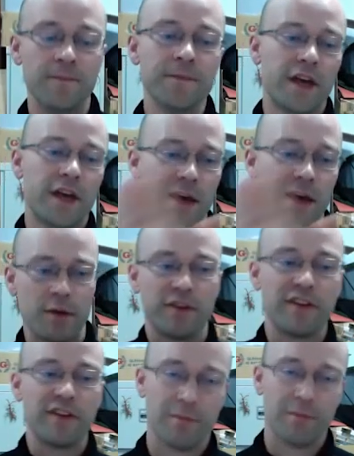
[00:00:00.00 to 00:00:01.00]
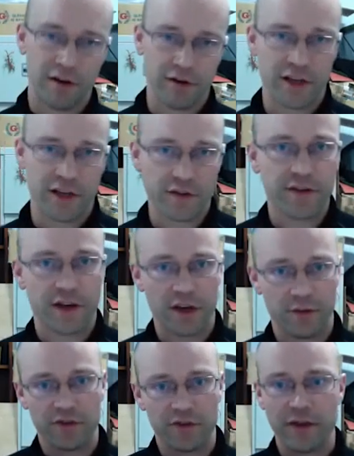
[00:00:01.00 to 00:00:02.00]
the hemimetabula on the other
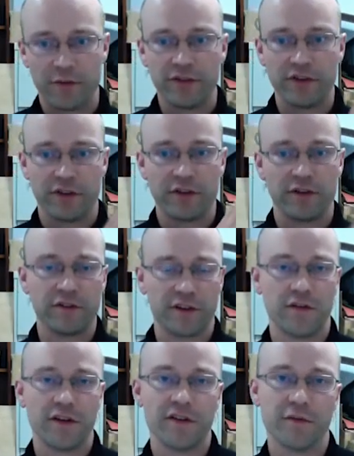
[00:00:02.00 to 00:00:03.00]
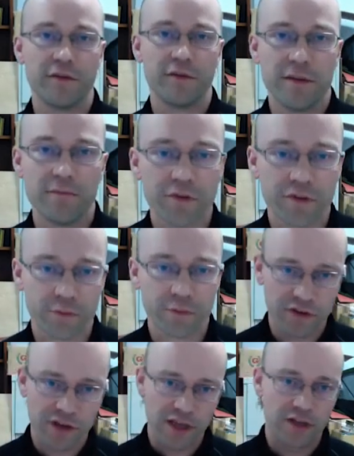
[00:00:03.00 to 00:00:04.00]
side, which have a series of nymphs,
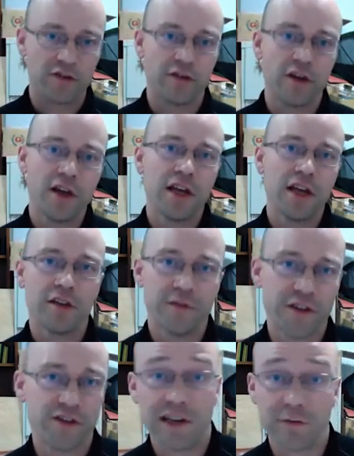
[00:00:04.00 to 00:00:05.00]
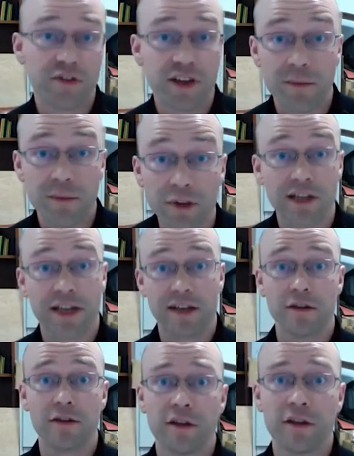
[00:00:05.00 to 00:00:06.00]
which each individually resemble an
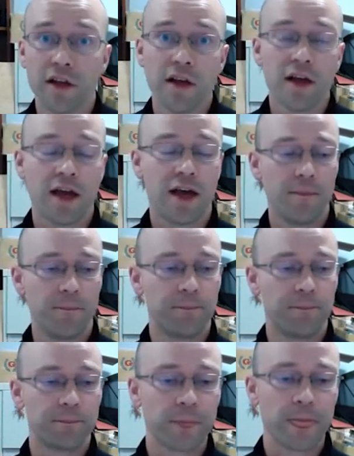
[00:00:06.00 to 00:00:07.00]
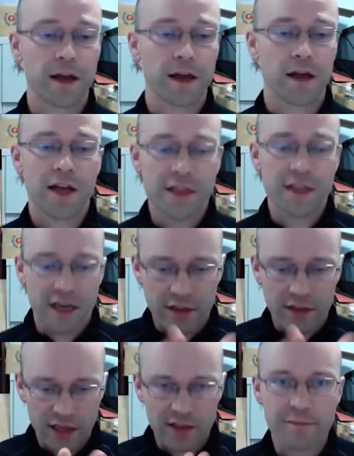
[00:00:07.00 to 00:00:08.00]
adult. And then
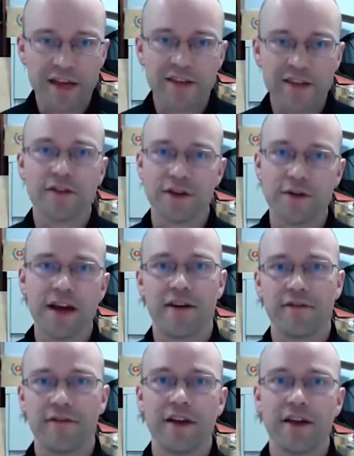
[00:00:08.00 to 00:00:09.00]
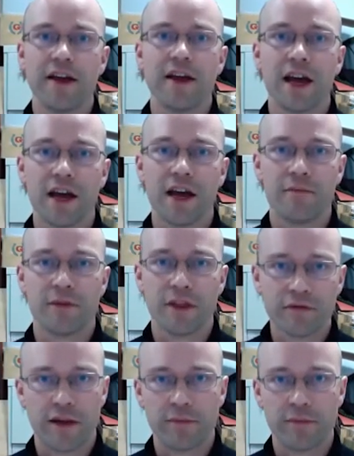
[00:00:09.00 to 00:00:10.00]
in the middle you have
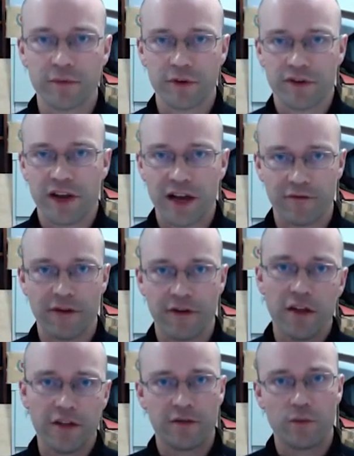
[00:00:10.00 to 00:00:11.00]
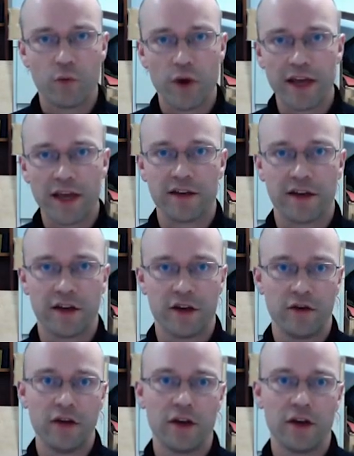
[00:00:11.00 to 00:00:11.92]
thrips, which have this weirdo